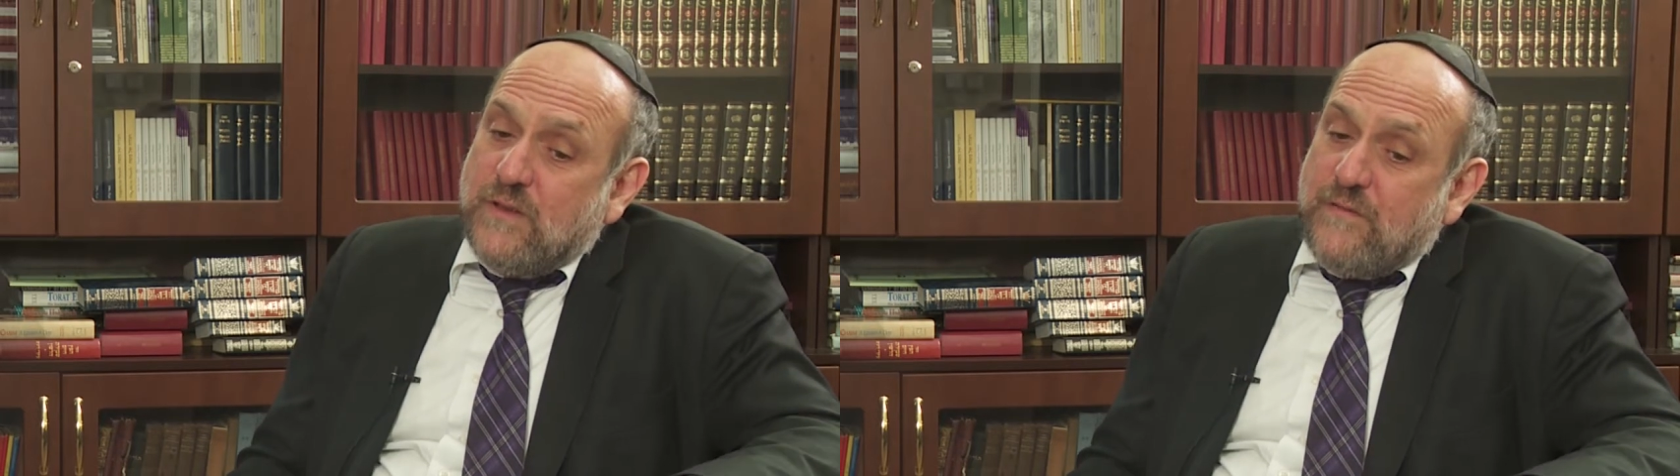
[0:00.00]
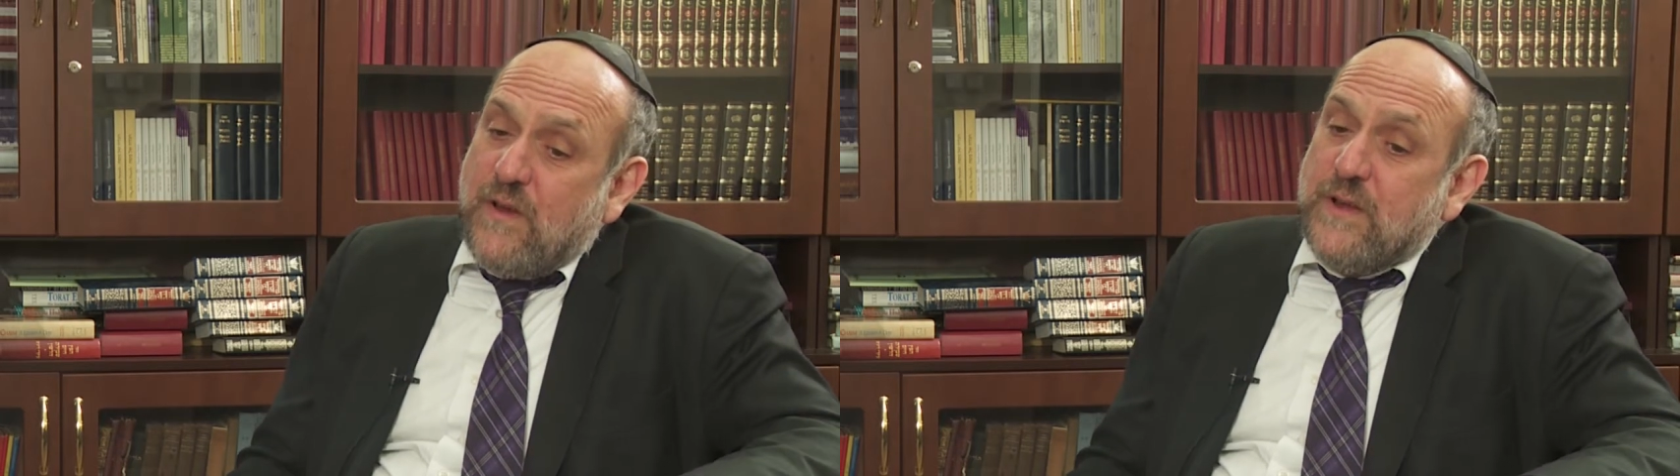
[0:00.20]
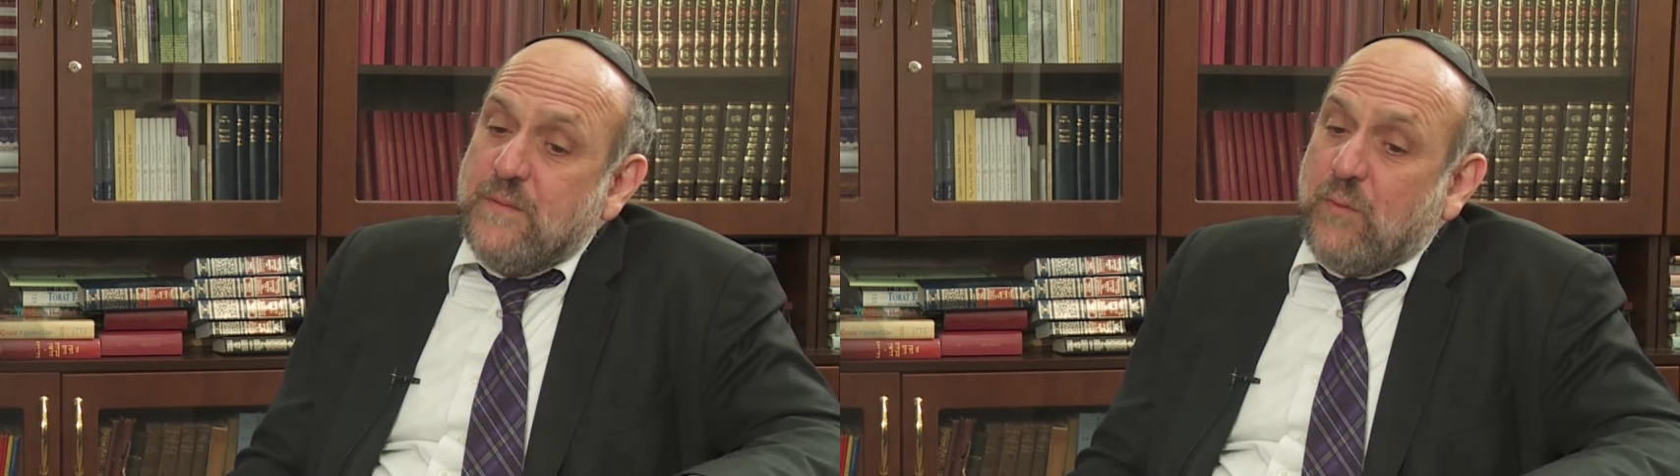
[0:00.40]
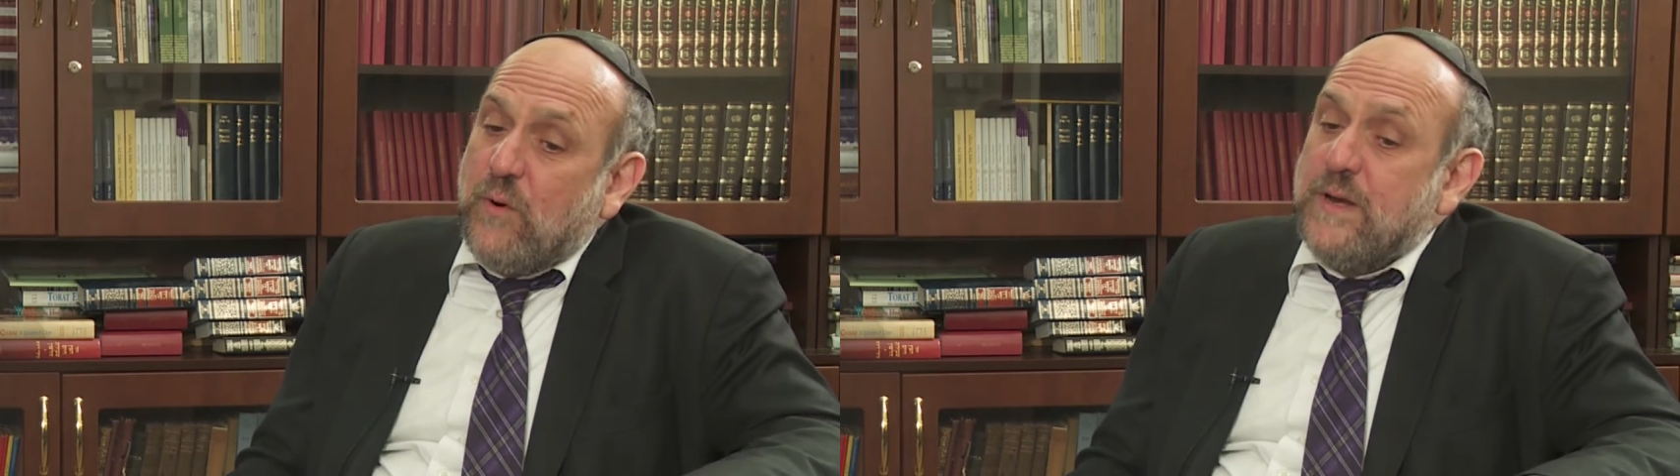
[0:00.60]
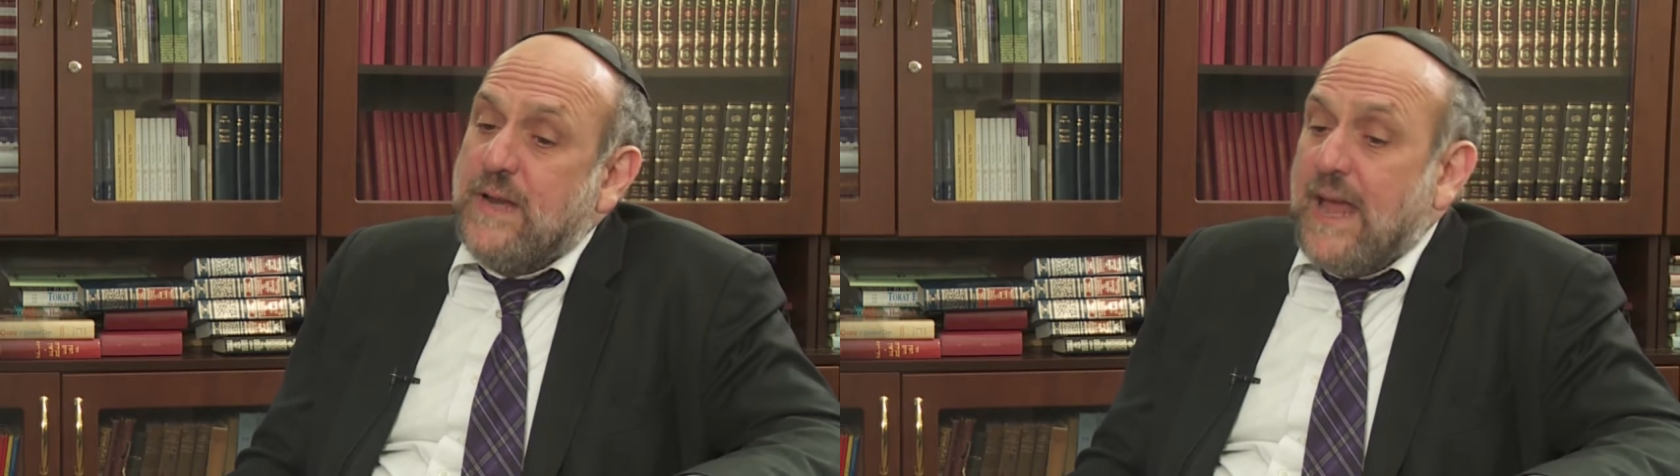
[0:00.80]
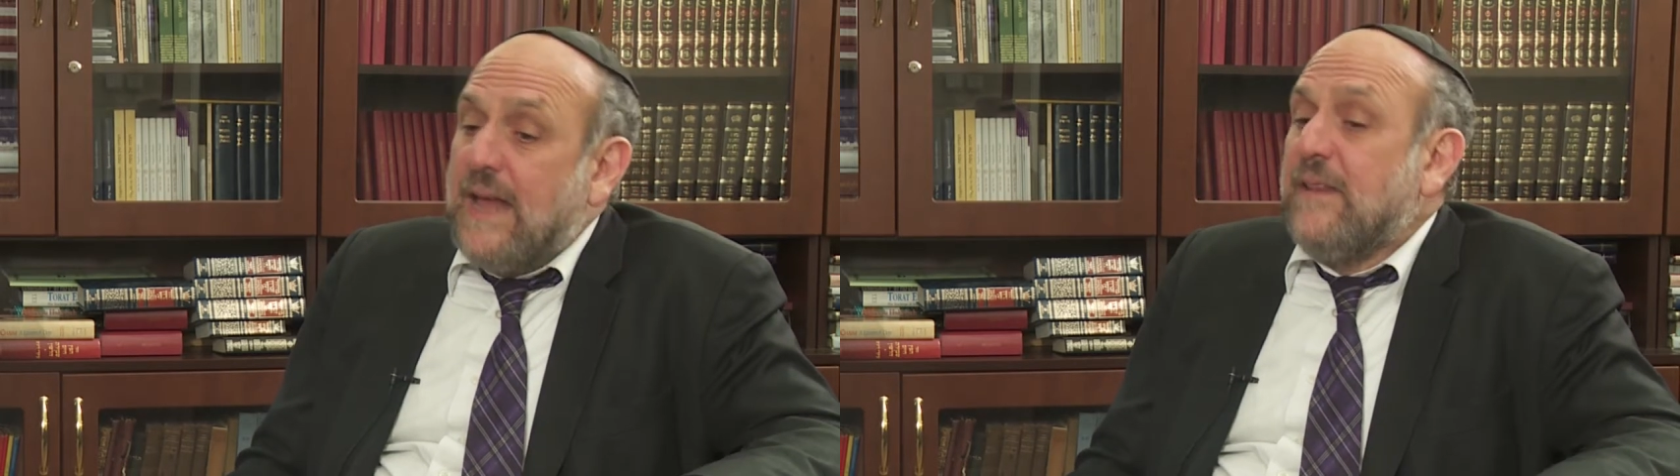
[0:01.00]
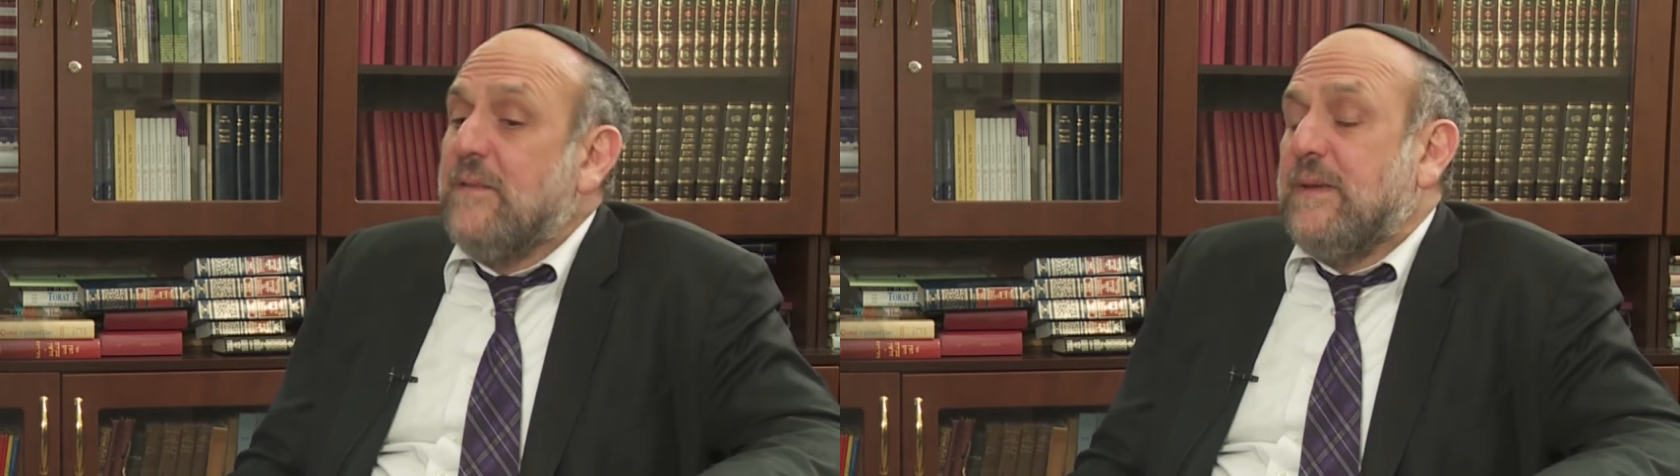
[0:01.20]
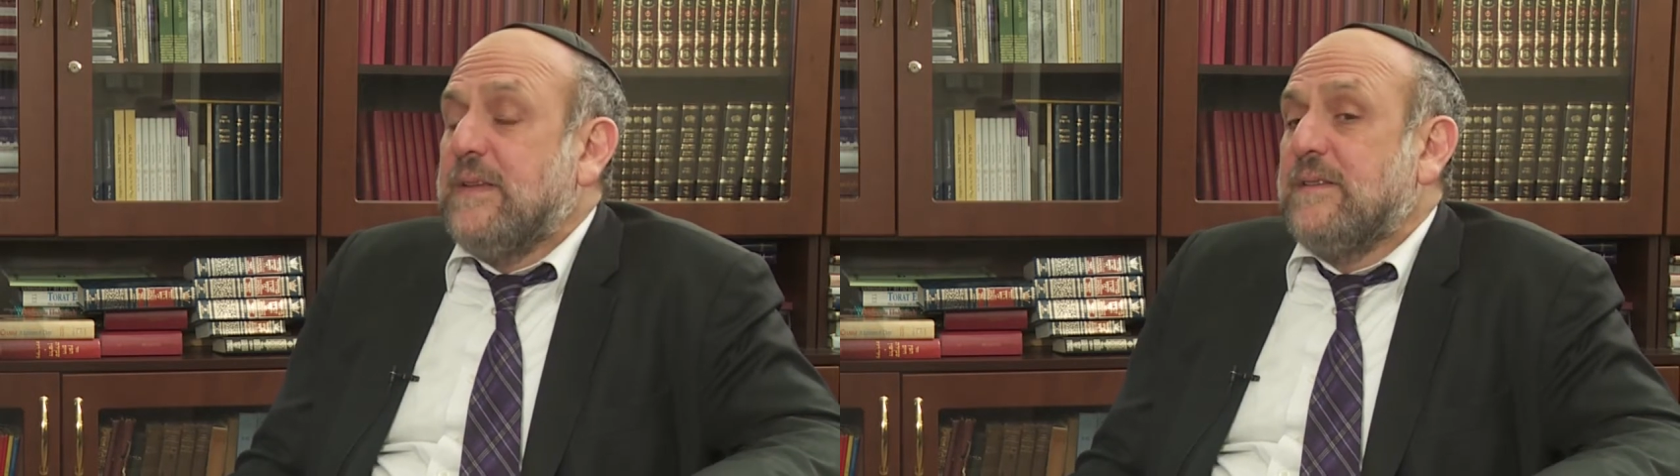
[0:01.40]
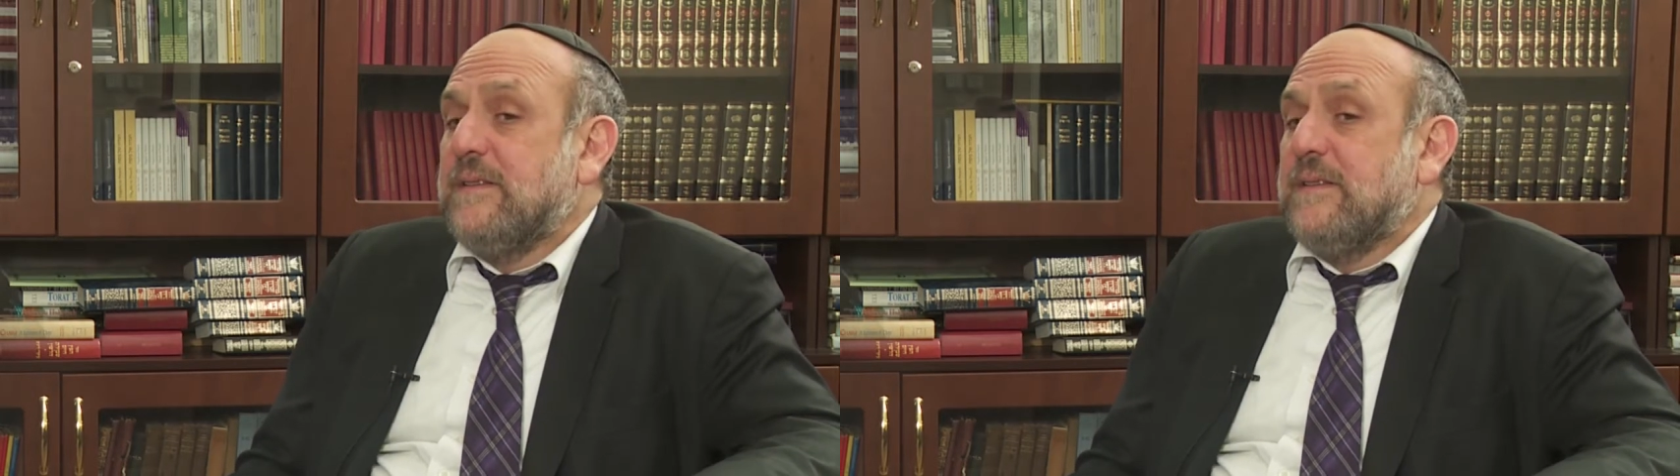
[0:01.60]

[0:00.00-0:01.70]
very important element